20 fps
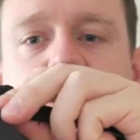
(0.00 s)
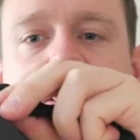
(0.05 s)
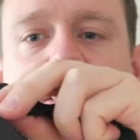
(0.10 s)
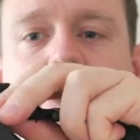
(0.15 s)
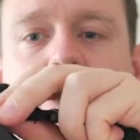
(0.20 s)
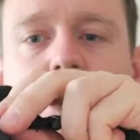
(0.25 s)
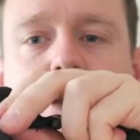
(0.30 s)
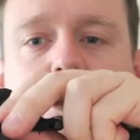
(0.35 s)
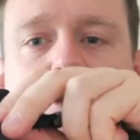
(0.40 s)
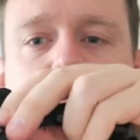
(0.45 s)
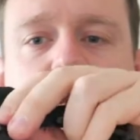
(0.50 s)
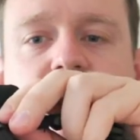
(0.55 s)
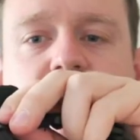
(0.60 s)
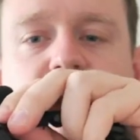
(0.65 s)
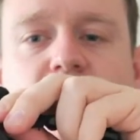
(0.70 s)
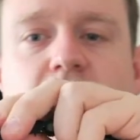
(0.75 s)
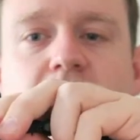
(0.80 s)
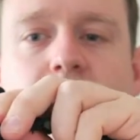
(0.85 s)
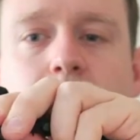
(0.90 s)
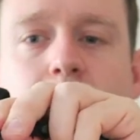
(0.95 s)
in over the
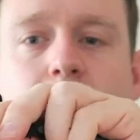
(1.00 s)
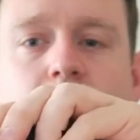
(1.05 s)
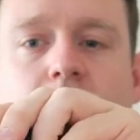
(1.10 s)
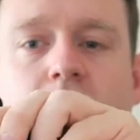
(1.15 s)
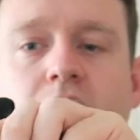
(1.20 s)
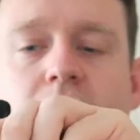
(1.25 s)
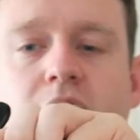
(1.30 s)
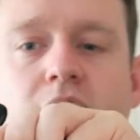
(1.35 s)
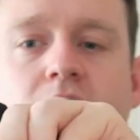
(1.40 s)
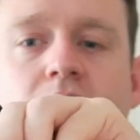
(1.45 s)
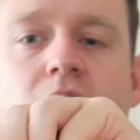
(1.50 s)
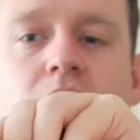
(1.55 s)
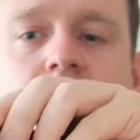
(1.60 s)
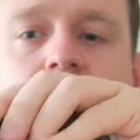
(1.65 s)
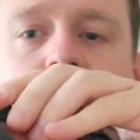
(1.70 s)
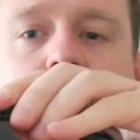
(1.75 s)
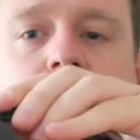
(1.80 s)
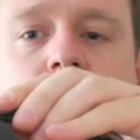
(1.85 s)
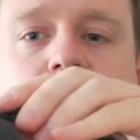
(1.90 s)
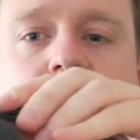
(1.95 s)
flat part,
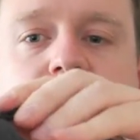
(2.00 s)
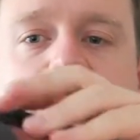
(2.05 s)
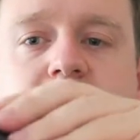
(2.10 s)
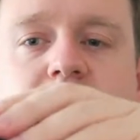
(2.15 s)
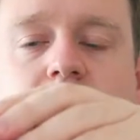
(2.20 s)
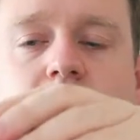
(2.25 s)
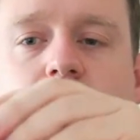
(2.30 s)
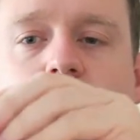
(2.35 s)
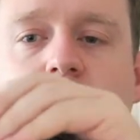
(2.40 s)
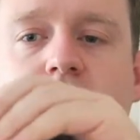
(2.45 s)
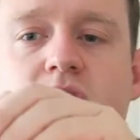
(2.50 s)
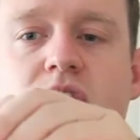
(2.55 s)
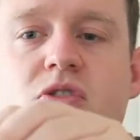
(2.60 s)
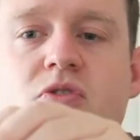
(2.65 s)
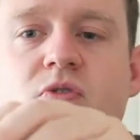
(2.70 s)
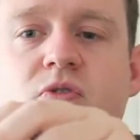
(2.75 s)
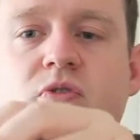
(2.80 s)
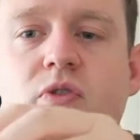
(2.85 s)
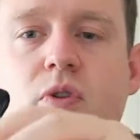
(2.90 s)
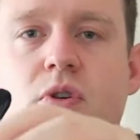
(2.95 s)
like so. You
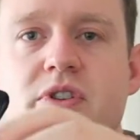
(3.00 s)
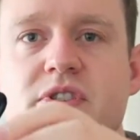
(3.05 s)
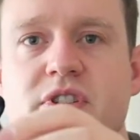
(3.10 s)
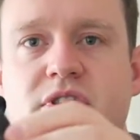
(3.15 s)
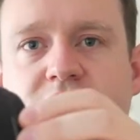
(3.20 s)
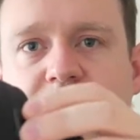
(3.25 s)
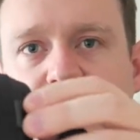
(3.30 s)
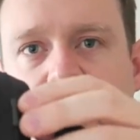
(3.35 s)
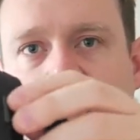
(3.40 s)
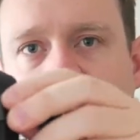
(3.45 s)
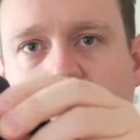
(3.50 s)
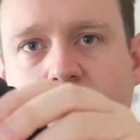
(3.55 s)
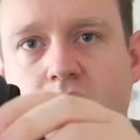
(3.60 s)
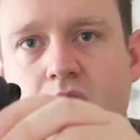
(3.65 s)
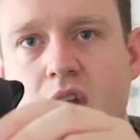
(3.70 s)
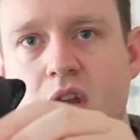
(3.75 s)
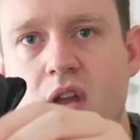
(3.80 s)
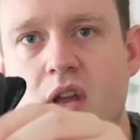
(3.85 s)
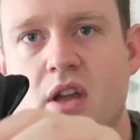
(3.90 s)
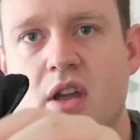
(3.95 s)
just force it down
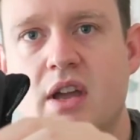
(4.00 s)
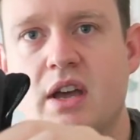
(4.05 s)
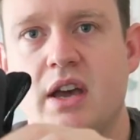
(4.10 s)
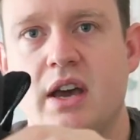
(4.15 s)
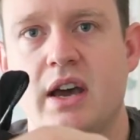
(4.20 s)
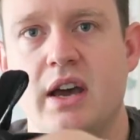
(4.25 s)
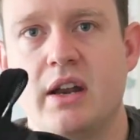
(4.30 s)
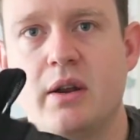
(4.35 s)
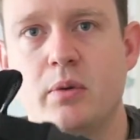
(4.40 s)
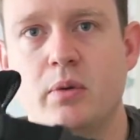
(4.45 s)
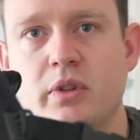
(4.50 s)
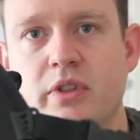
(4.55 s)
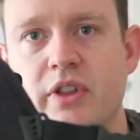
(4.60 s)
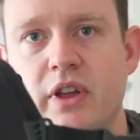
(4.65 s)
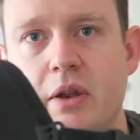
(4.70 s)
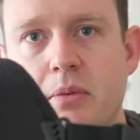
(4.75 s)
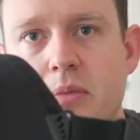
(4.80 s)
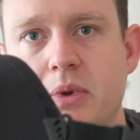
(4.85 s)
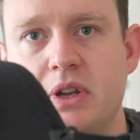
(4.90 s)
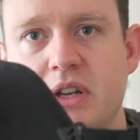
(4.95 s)
and it will
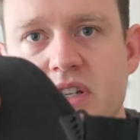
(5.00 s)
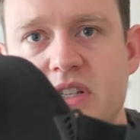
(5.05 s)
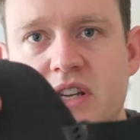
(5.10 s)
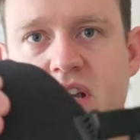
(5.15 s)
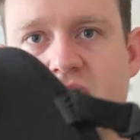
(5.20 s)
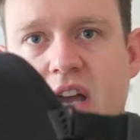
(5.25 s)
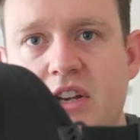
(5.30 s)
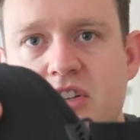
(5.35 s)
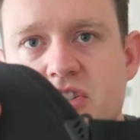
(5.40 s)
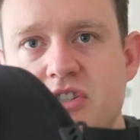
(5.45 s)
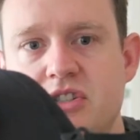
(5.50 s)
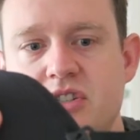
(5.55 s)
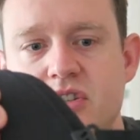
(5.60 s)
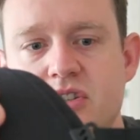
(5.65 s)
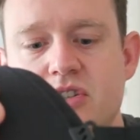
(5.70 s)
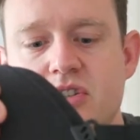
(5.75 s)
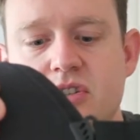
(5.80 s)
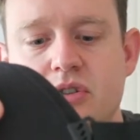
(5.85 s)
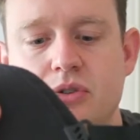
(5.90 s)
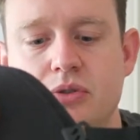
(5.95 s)
then be
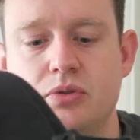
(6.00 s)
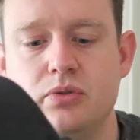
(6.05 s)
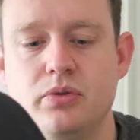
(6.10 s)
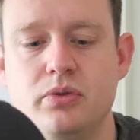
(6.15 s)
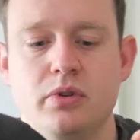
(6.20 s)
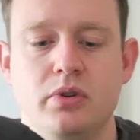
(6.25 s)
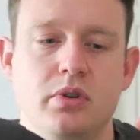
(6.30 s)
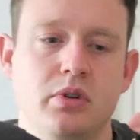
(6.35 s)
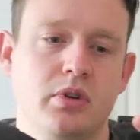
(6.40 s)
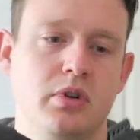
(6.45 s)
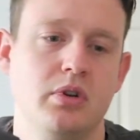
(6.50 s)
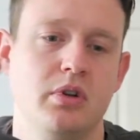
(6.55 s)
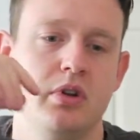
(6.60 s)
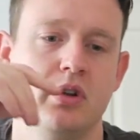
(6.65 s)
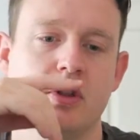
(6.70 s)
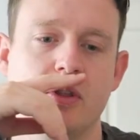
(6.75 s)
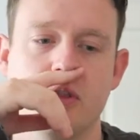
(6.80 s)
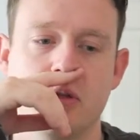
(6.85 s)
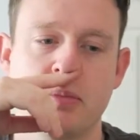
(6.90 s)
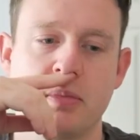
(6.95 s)
attached to
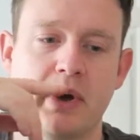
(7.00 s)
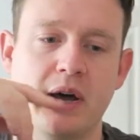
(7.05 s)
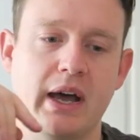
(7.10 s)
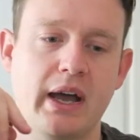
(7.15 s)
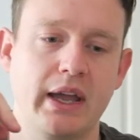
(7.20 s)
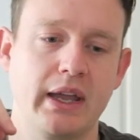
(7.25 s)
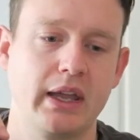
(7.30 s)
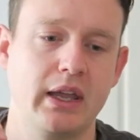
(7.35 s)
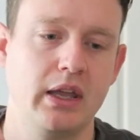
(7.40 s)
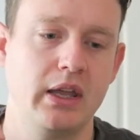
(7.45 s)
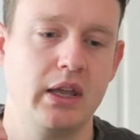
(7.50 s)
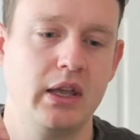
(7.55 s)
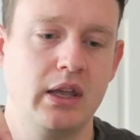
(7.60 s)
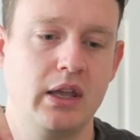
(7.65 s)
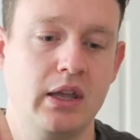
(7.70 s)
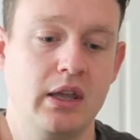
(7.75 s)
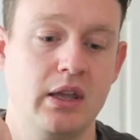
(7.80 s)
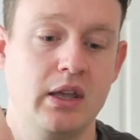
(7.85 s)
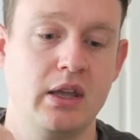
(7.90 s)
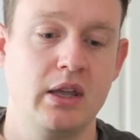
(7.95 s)
the bag.
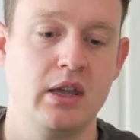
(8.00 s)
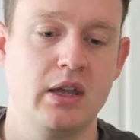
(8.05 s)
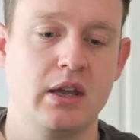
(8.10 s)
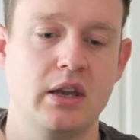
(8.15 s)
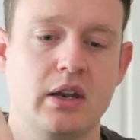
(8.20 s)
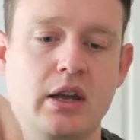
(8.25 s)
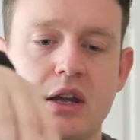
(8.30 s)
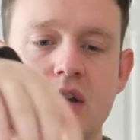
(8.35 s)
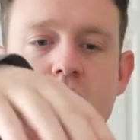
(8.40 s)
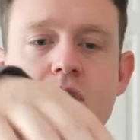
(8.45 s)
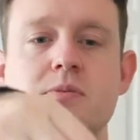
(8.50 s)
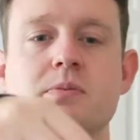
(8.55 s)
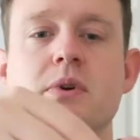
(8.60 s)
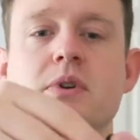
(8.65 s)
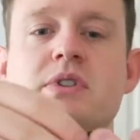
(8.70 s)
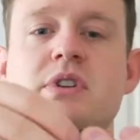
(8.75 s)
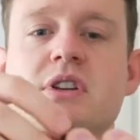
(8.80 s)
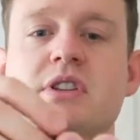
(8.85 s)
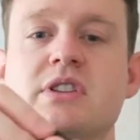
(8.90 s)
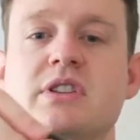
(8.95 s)
And that goes
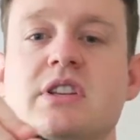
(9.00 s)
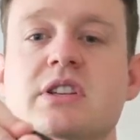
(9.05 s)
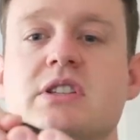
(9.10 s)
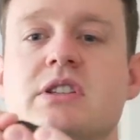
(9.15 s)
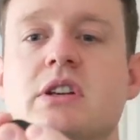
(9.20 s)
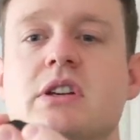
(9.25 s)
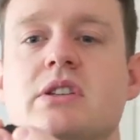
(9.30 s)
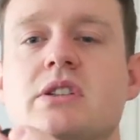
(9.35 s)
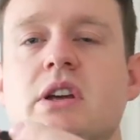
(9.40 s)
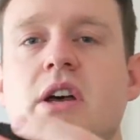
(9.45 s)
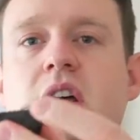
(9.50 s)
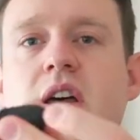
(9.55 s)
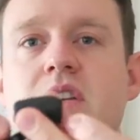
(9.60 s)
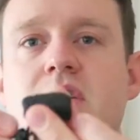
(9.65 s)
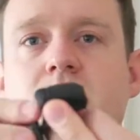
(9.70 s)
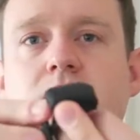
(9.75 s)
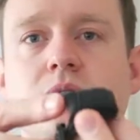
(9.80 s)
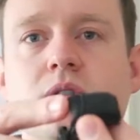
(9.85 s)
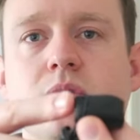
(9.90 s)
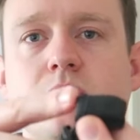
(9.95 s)
both sides. This also
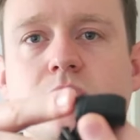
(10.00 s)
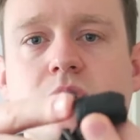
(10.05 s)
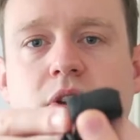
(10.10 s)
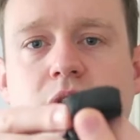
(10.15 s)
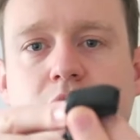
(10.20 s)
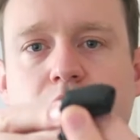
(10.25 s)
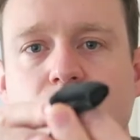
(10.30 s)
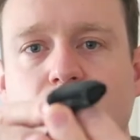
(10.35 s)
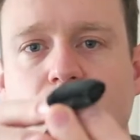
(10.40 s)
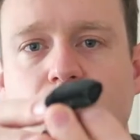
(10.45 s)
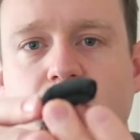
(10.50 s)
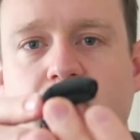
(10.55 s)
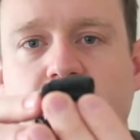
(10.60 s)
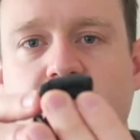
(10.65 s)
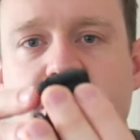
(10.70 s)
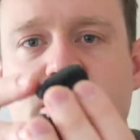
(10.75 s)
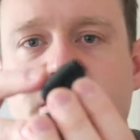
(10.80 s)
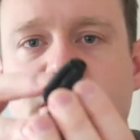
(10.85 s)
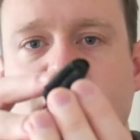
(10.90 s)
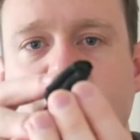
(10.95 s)
has another one of those
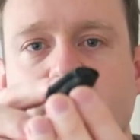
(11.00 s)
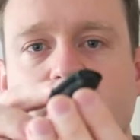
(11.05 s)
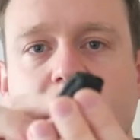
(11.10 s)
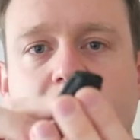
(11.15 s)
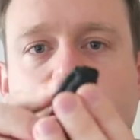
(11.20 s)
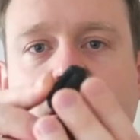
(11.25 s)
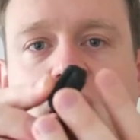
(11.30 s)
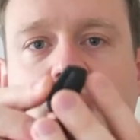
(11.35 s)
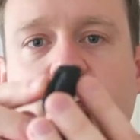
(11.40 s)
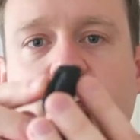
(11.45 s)
really slick